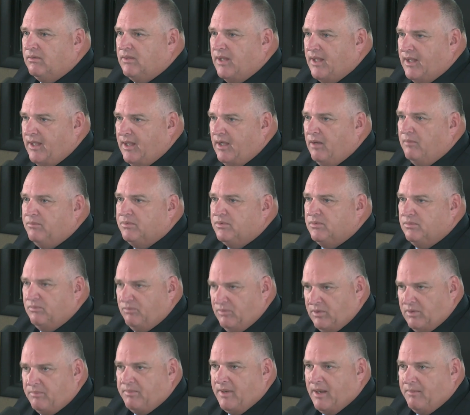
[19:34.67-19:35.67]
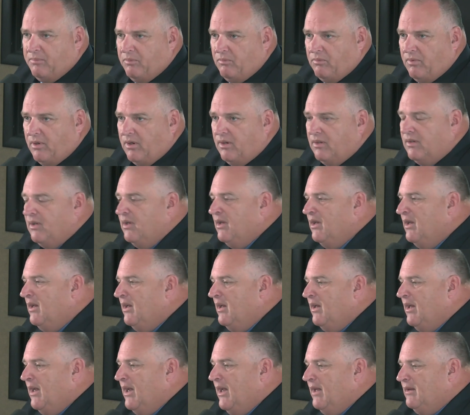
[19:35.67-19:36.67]
that helps with the paperwork.
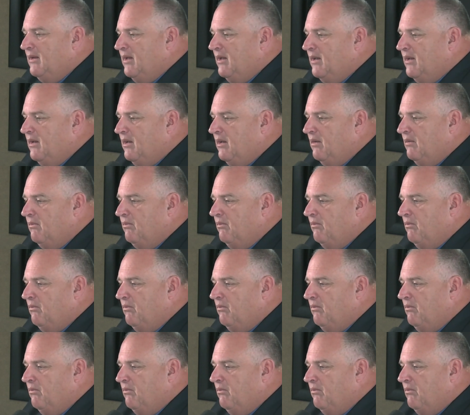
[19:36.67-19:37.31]
And then